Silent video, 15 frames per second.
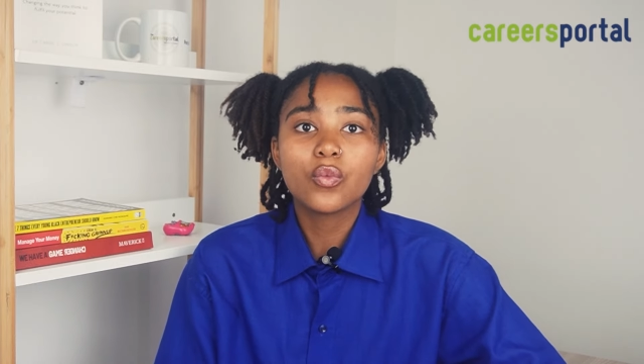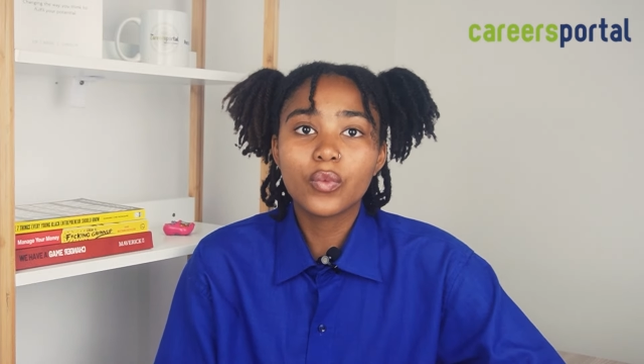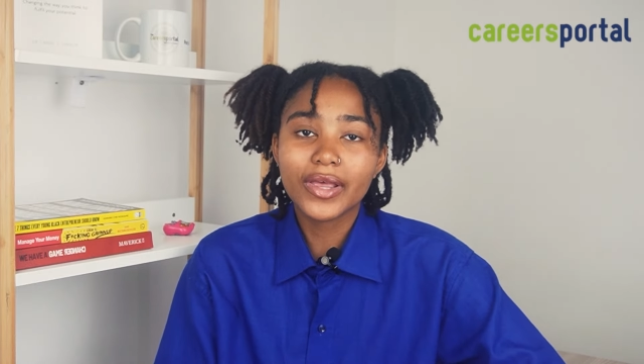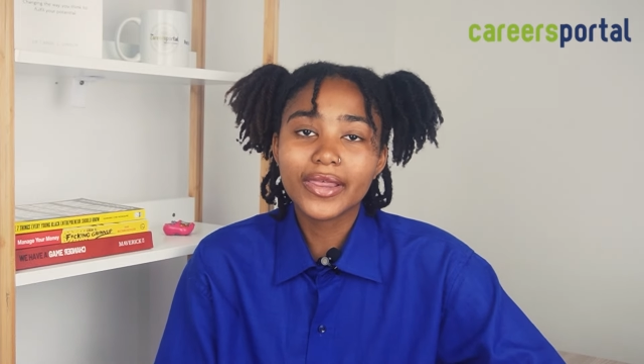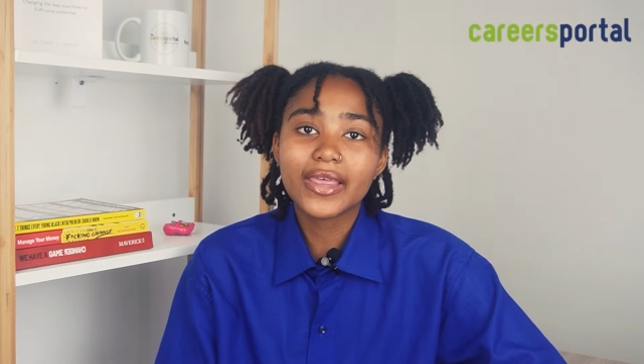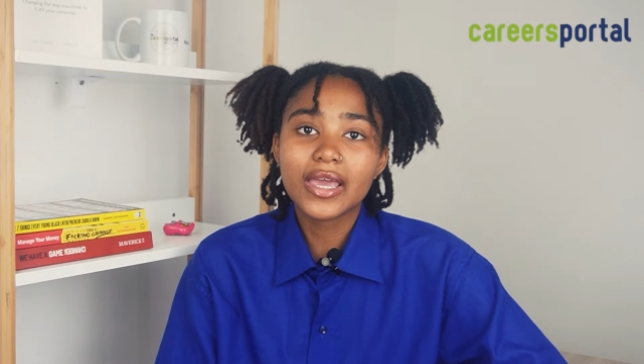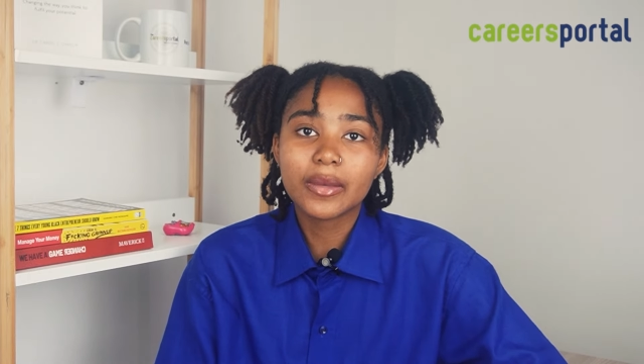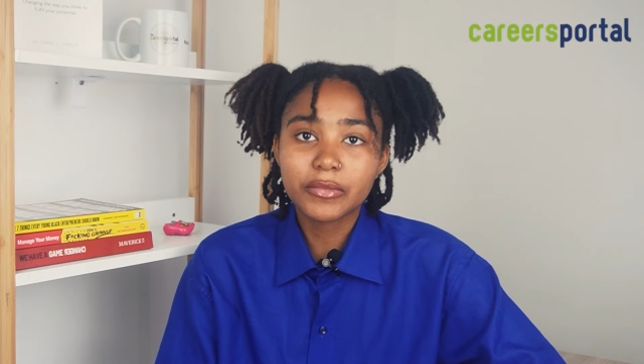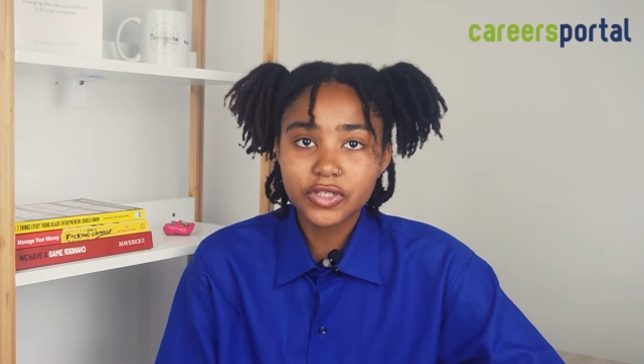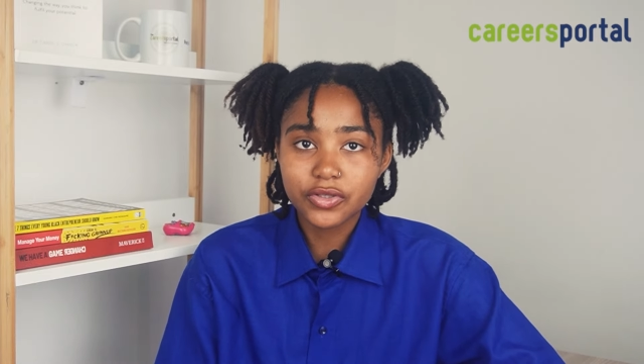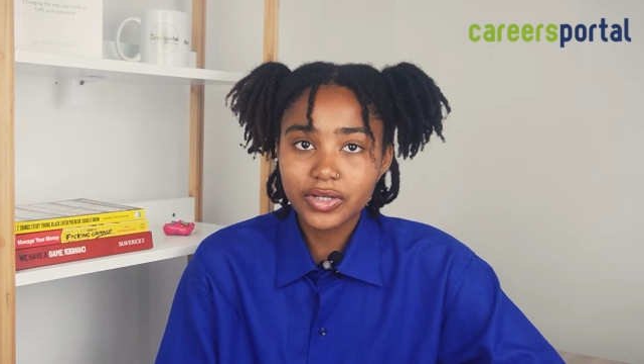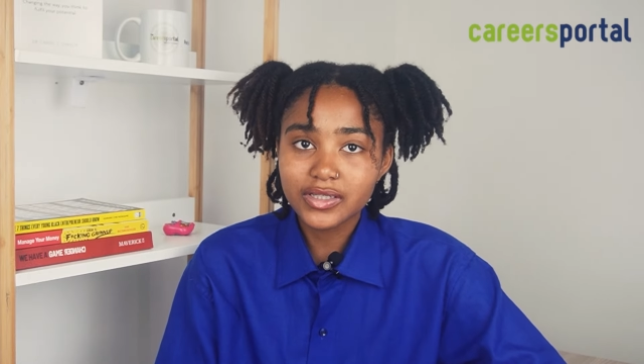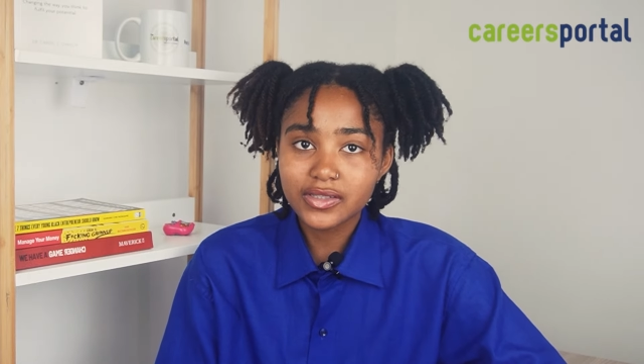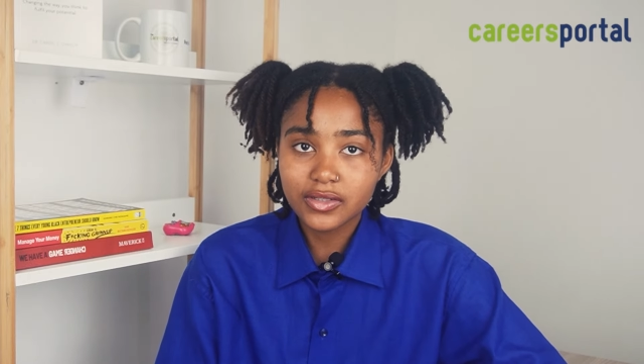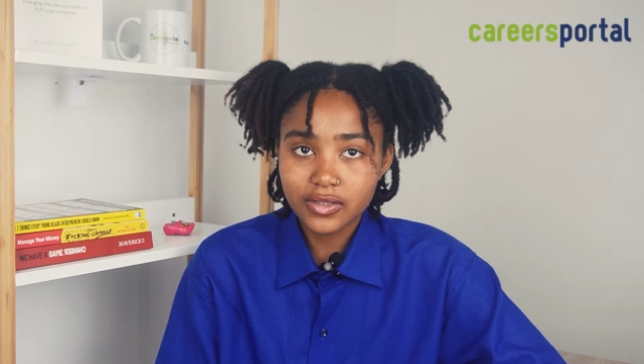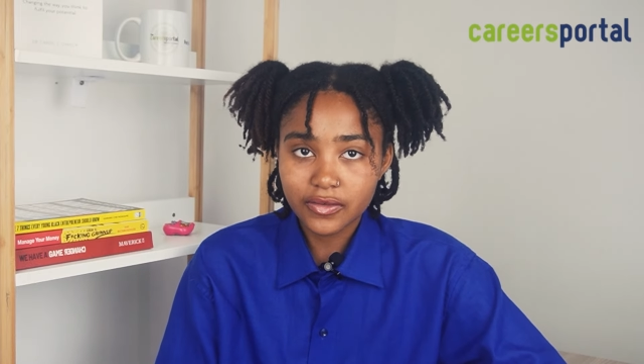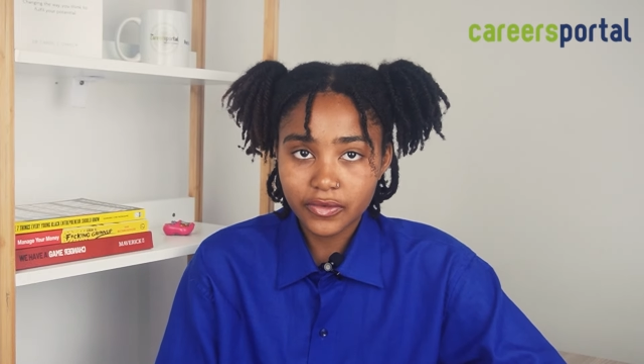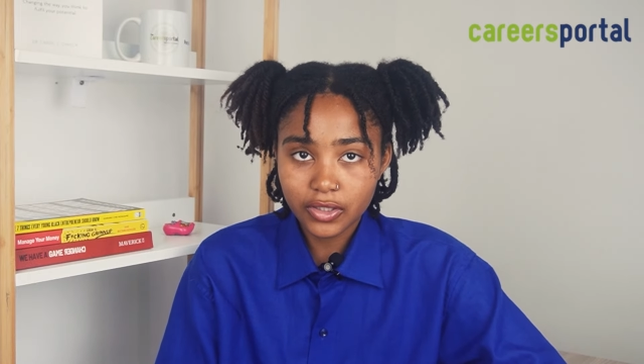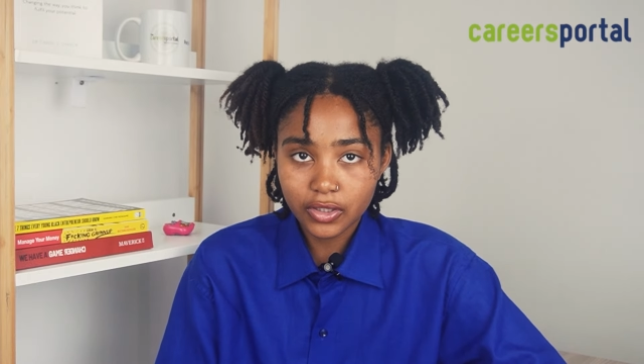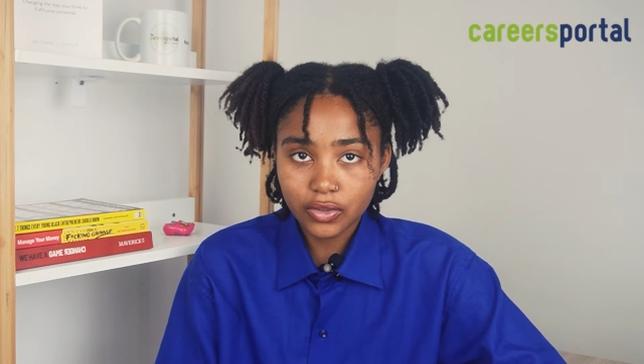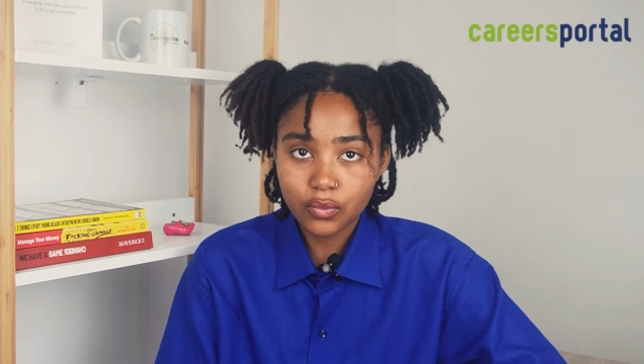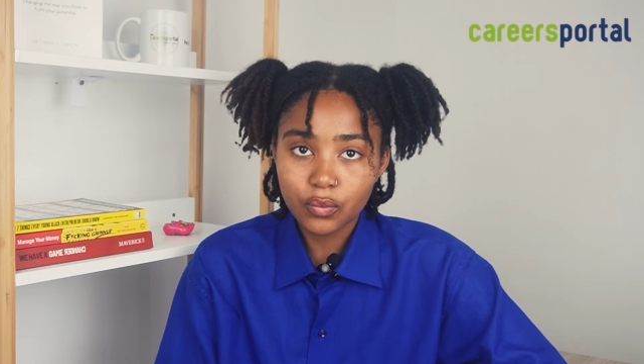with a Matric
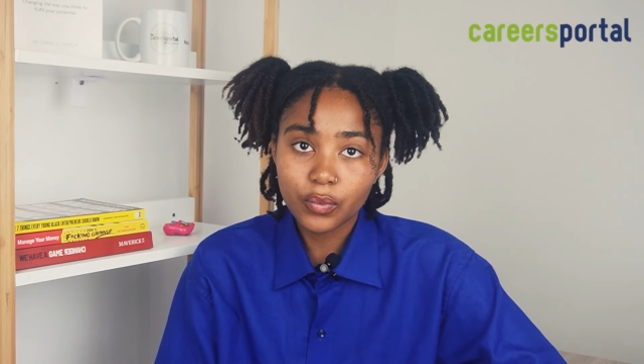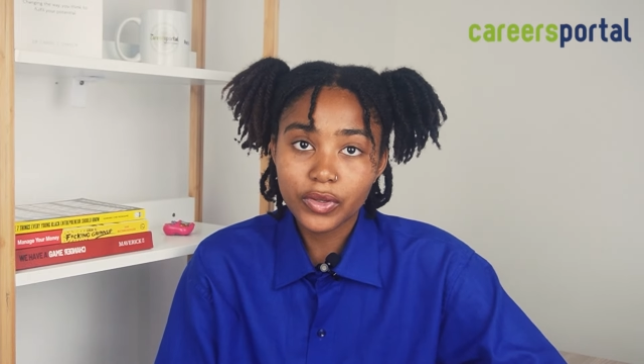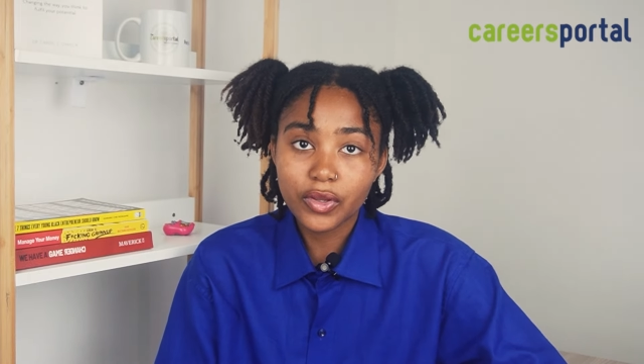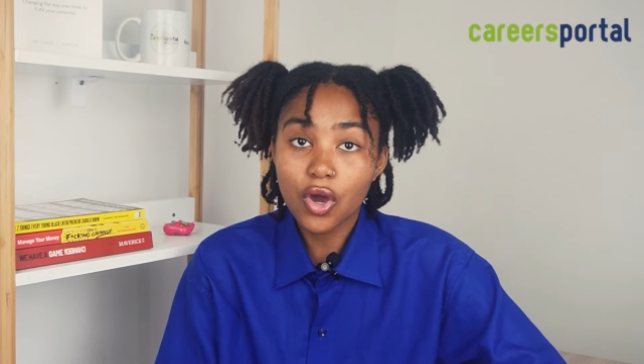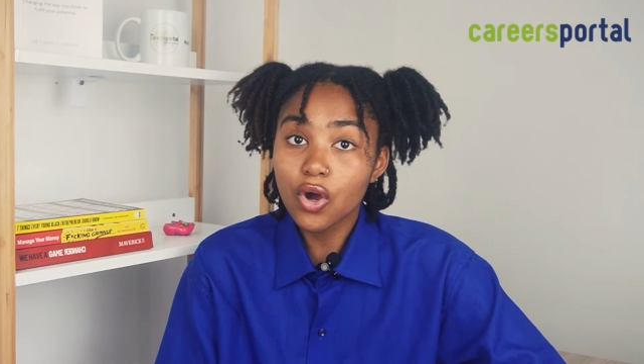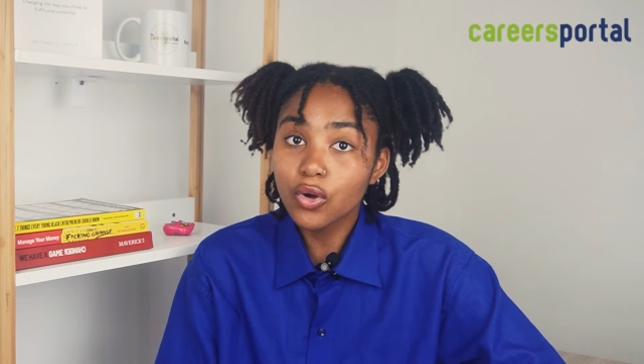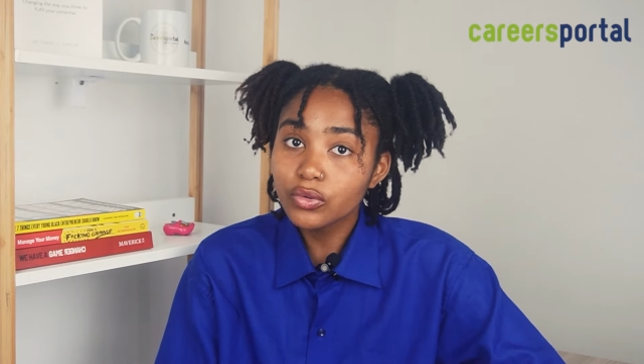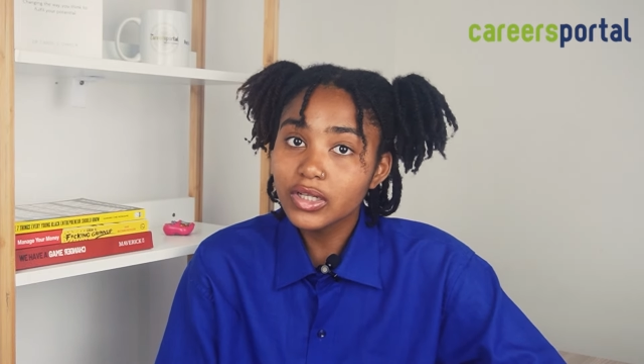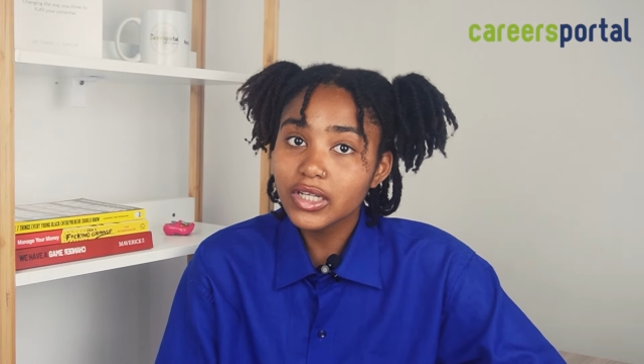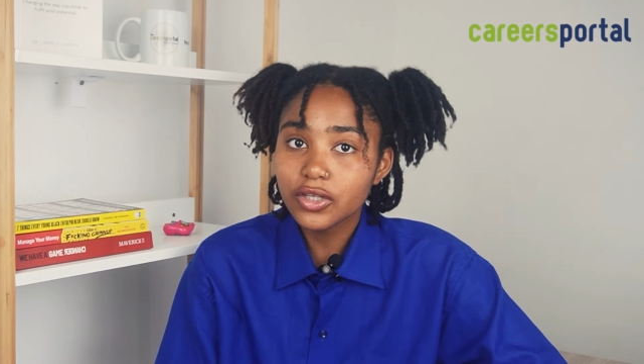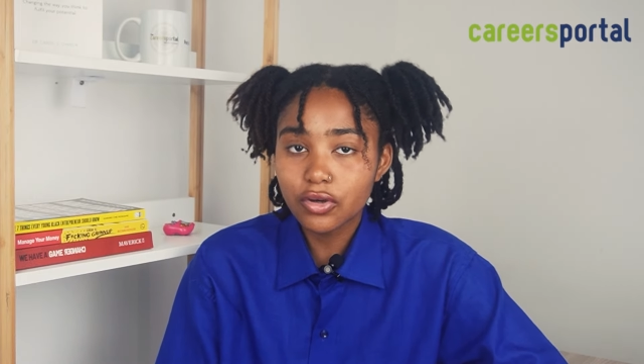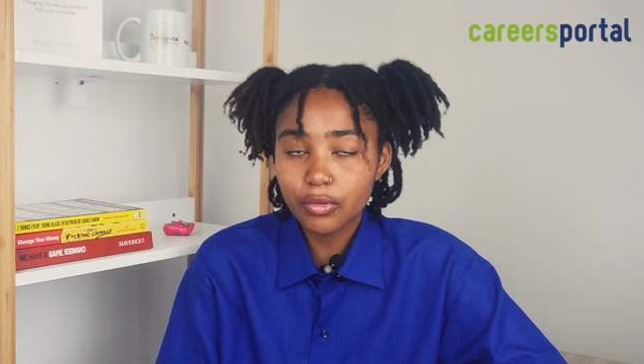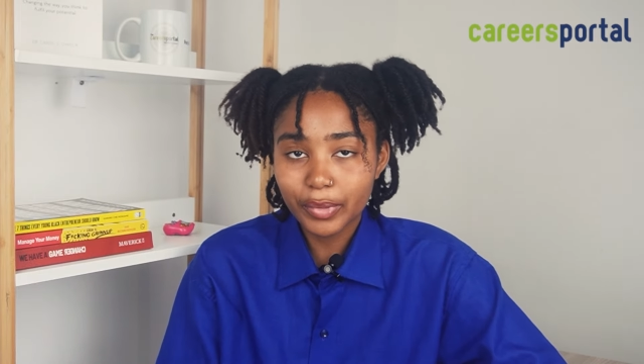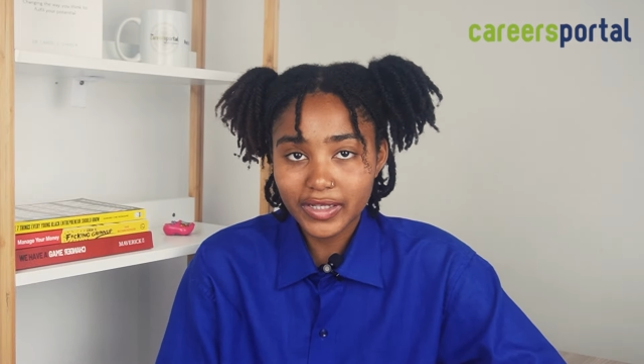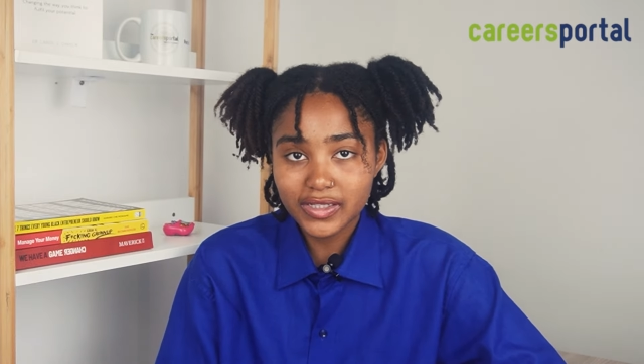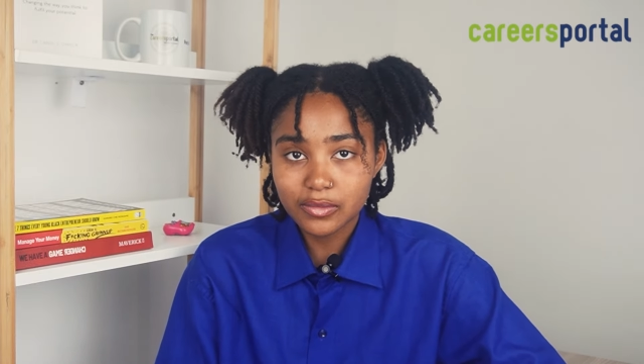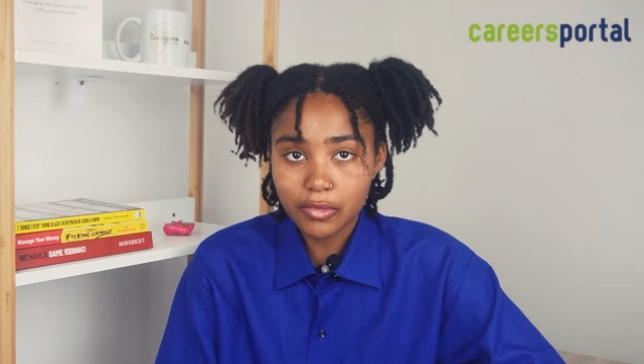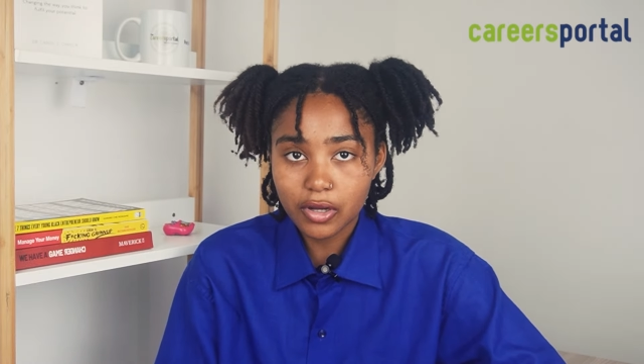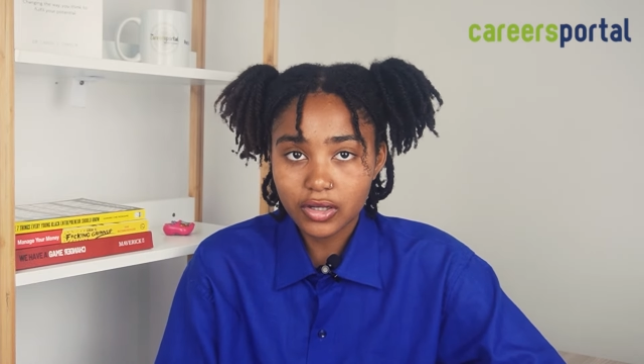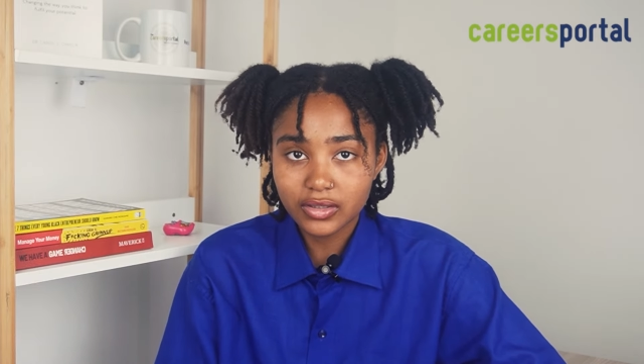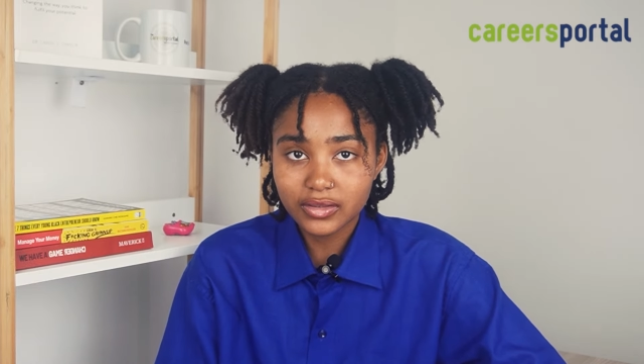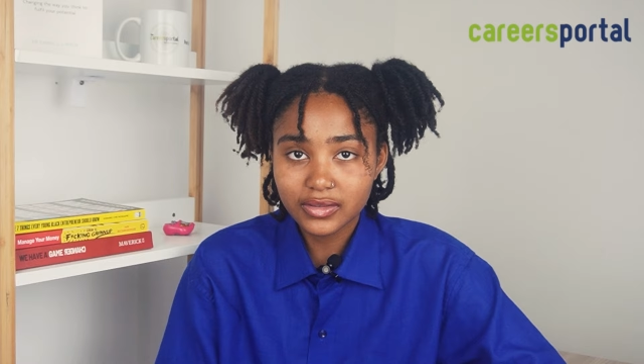certificate with only your best
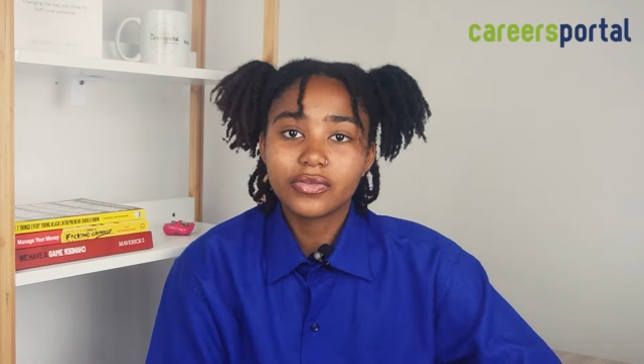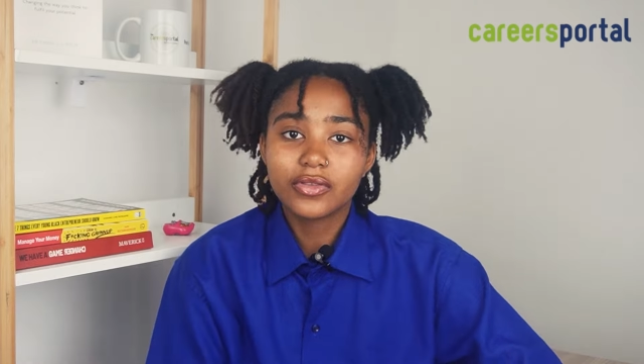marks.